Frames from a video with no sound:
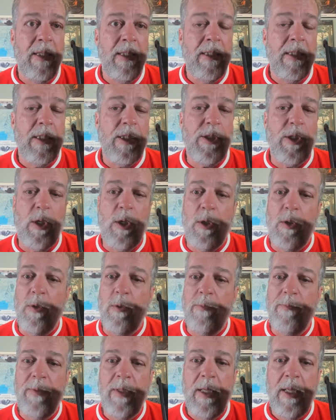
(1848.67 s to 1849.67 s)

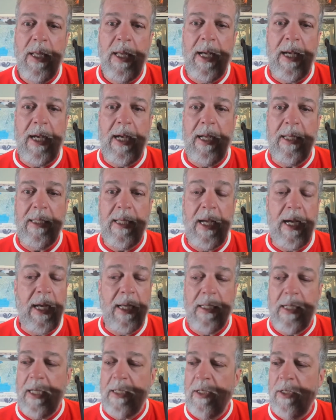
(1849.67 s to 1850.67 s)
So,
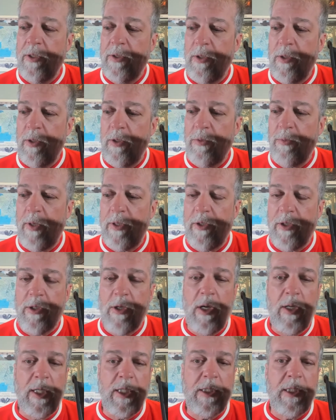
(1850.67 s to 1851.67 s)
I concur with what your
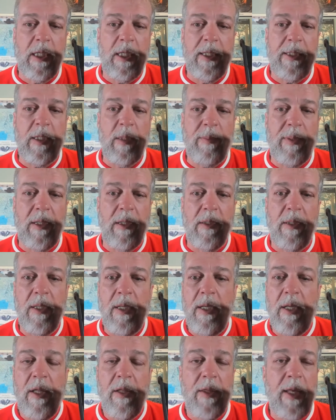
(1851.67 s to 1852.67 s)
colleague's telling you, Bill.
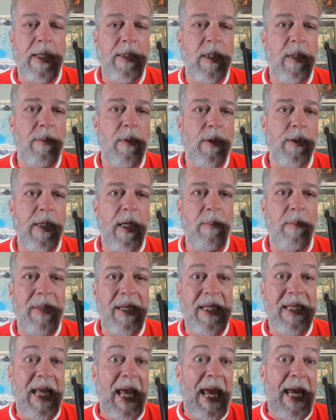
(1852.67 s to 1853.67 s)
Things in
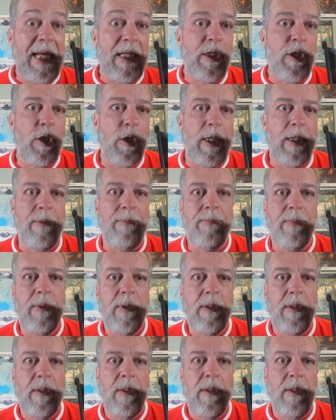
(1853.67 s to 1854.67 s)
Mozambique ain't good,
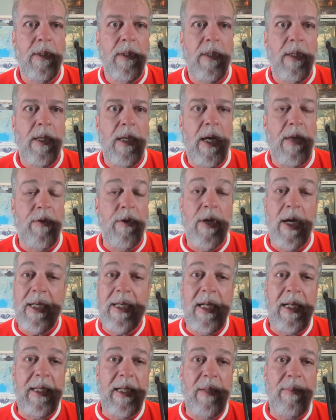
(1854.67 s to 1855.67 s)
and they're not
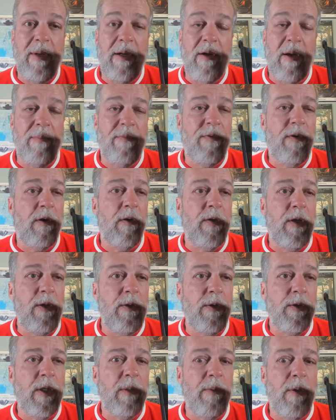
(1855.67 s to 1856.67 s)
getting any better. I'm following the
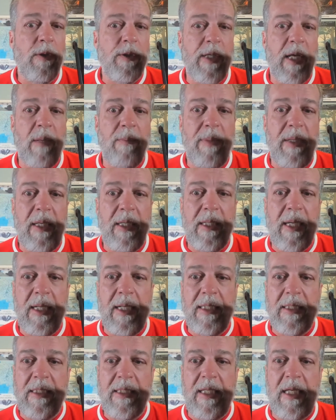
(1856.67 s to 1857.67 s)
news in Mozambique, and
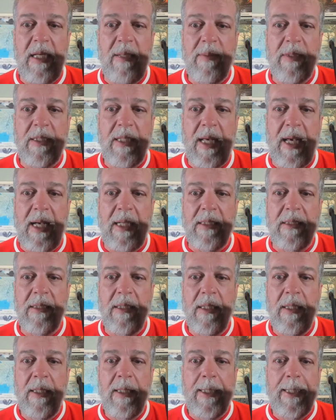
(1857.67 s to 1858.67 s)
it seems that
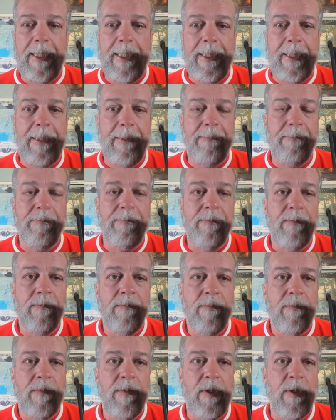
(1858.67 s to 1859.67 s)

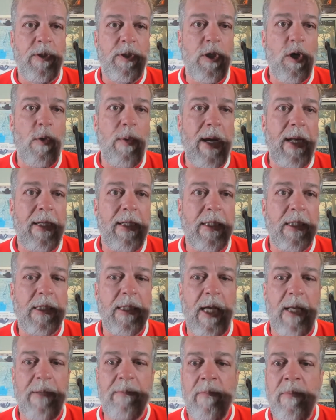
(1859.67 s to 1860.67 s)
there's no end in
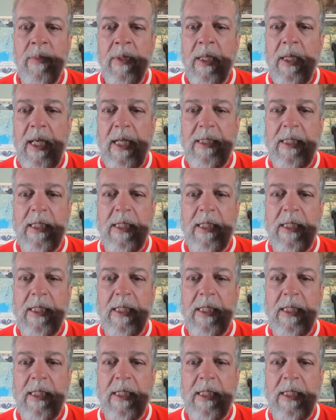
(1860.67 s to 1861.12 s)
sight. Is